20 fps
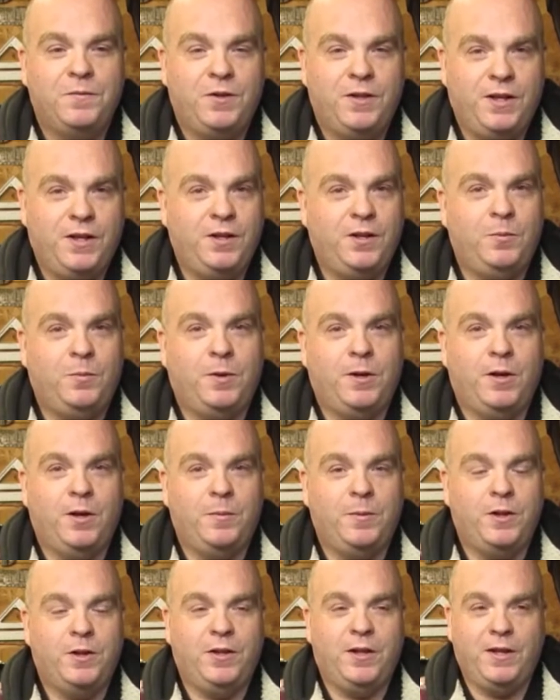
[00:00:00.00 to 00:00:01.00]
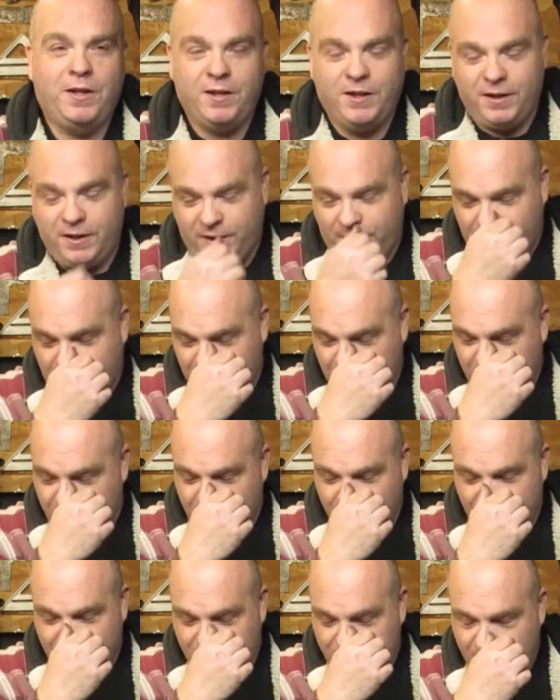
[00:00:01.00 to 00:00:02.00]
Didn't appear to be leaking any
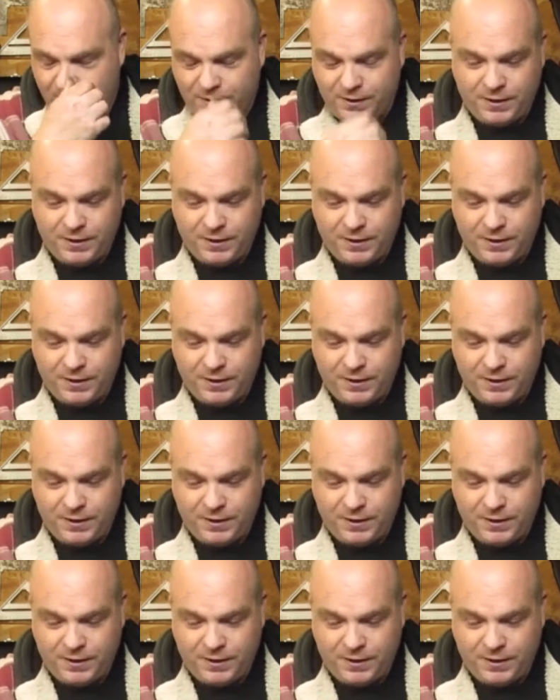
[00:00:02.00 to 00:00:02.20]
fluids.